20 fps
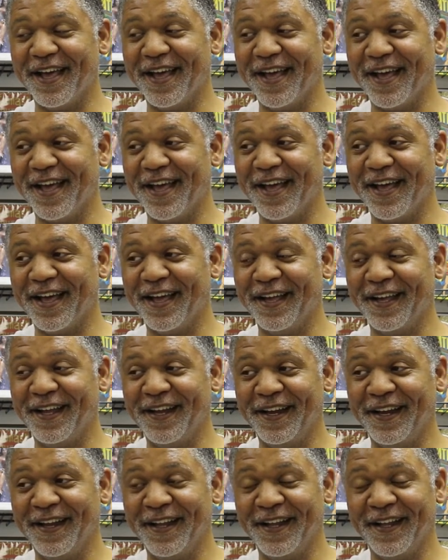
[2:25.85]

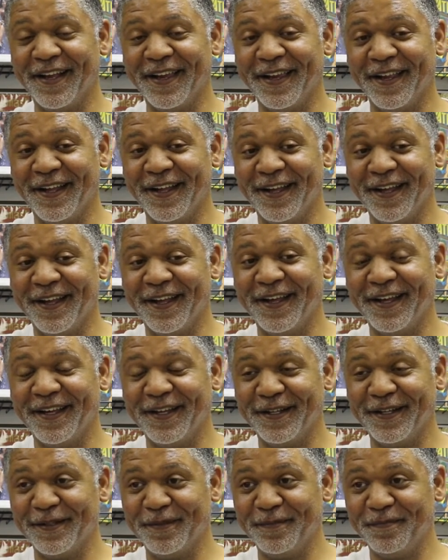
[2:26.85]

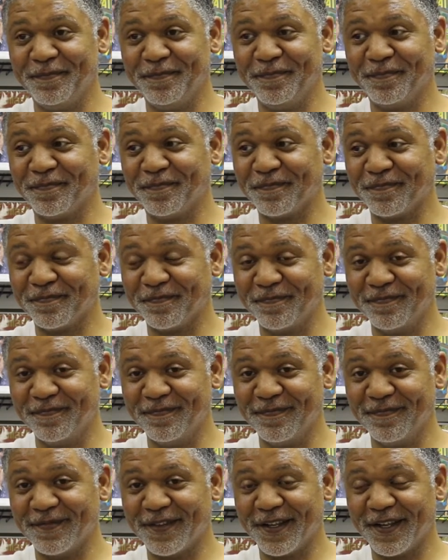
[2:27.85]

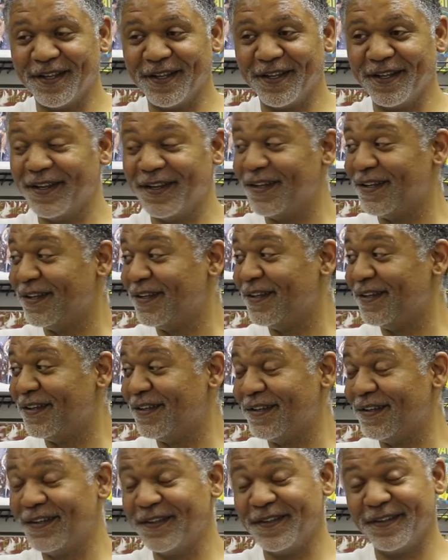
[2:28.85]

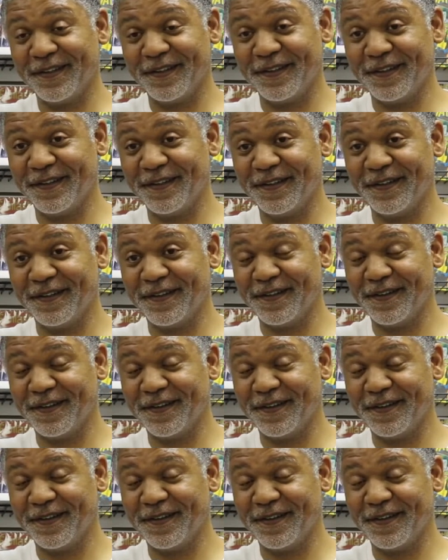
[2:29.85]
[no speech]